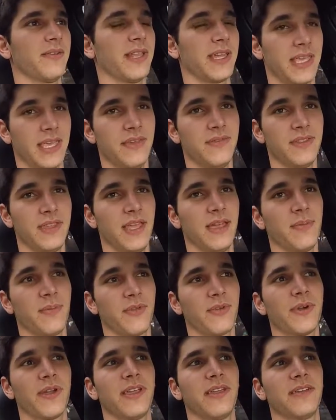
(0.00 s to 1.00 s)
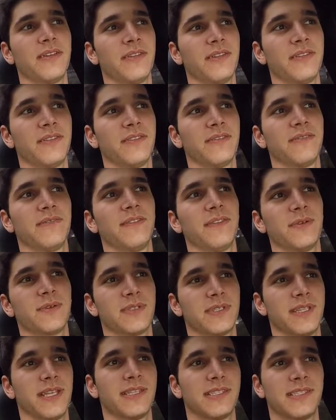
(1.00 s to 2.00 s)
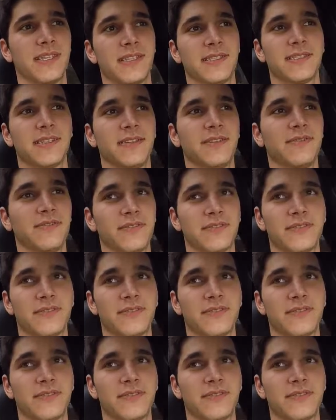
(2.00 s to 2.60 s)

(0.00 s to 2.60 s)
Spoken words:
Like even the M3 feels less sensitive.